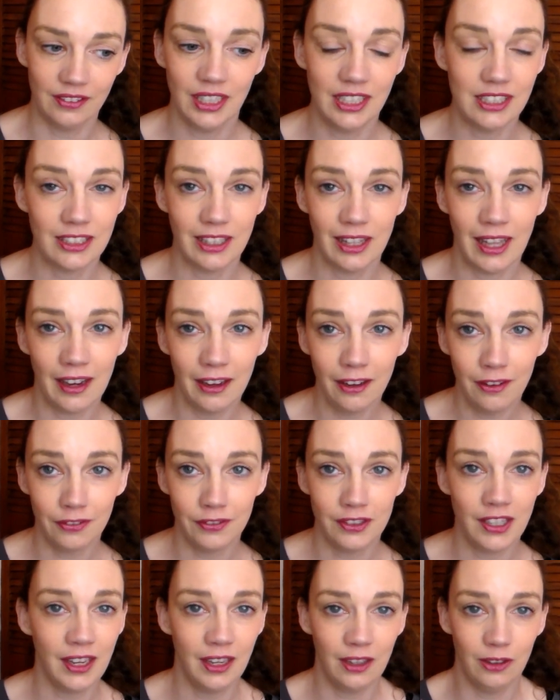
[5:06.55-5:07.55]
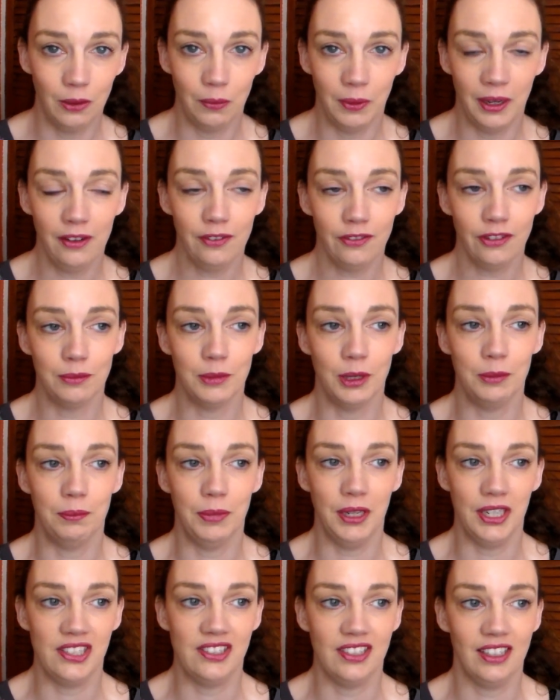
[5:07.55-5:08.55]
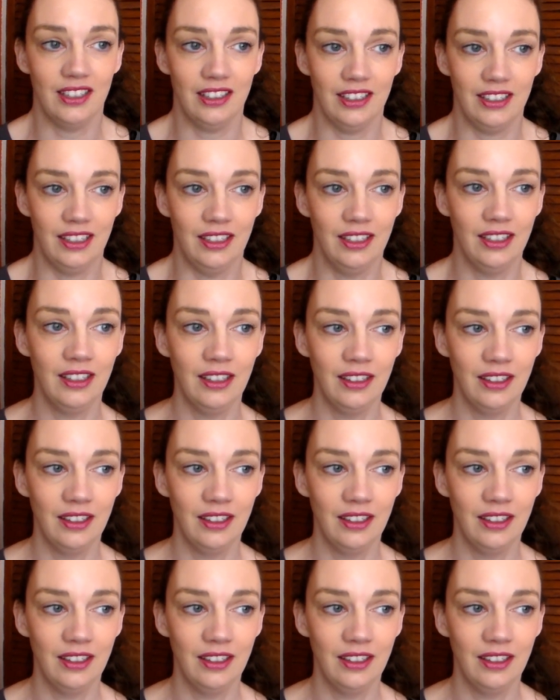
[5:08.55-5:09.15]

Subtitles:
his life taken away from him, basically.